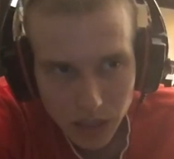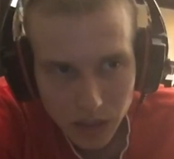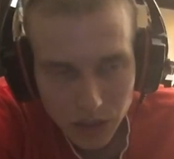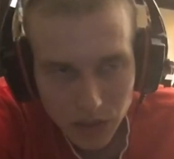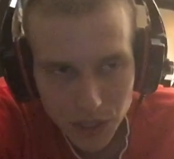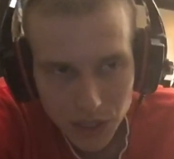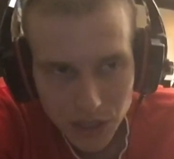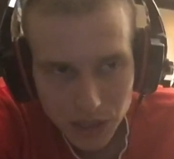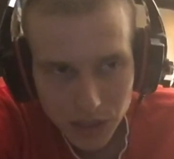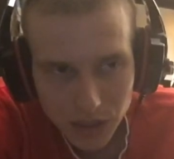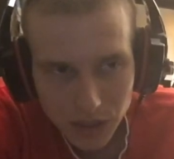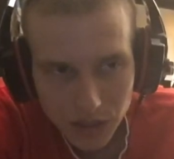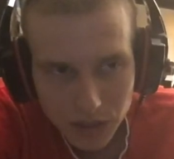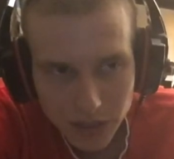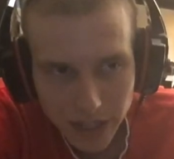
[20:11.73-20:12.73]
The question is,
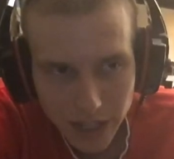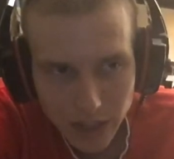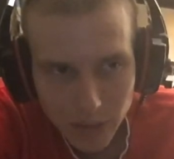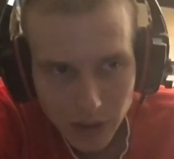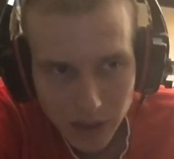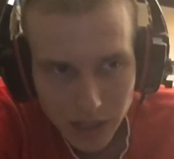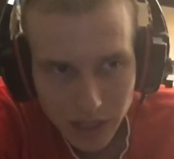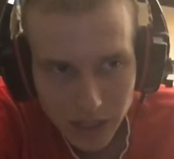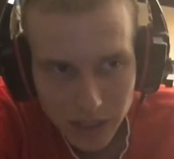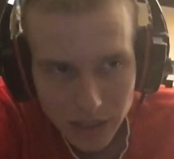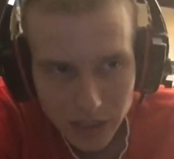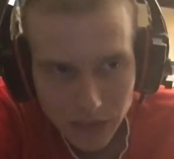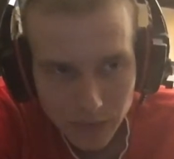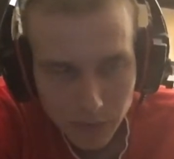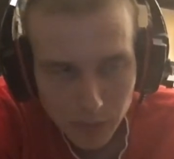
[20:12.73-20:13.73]
does JD Martinez,
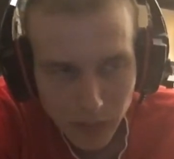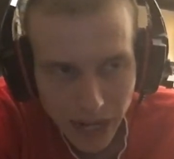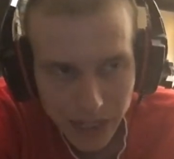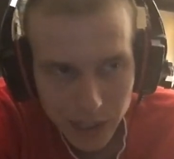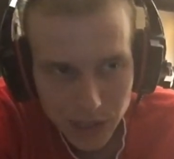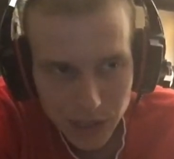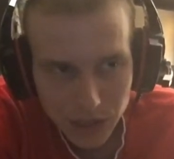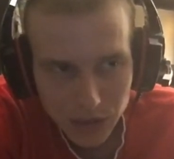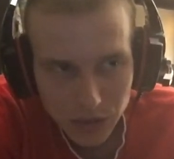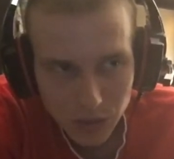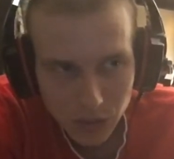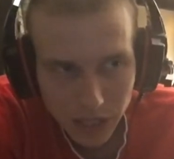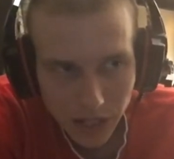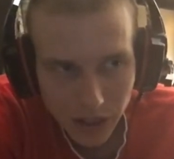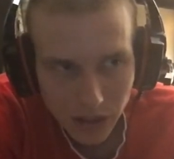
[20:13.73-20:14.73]
if matches his
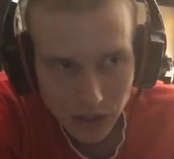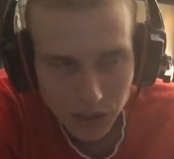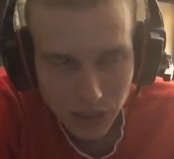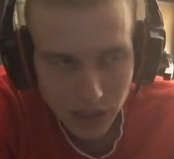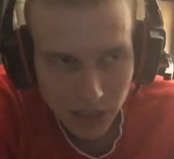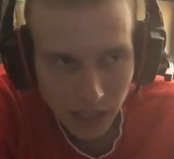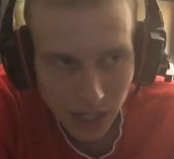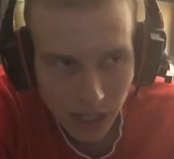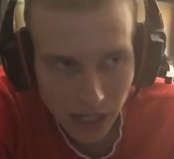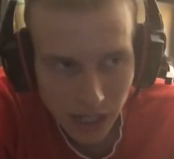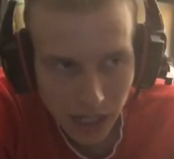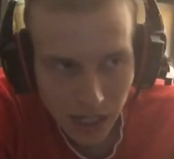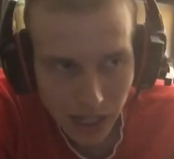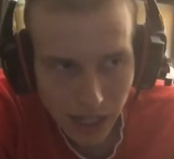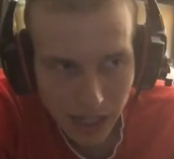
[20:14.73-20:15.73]

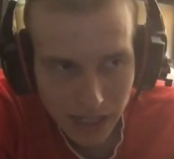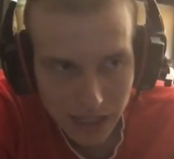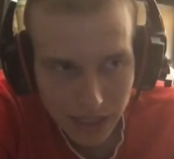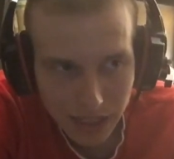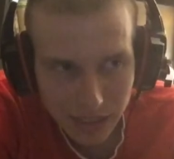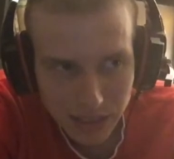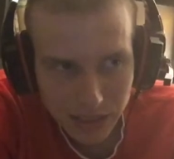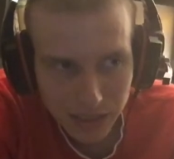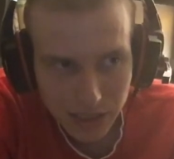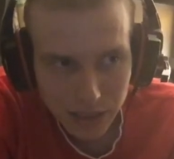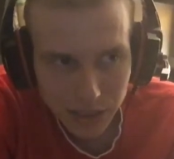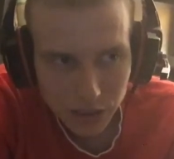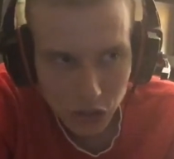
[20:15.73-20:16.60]
2018 season,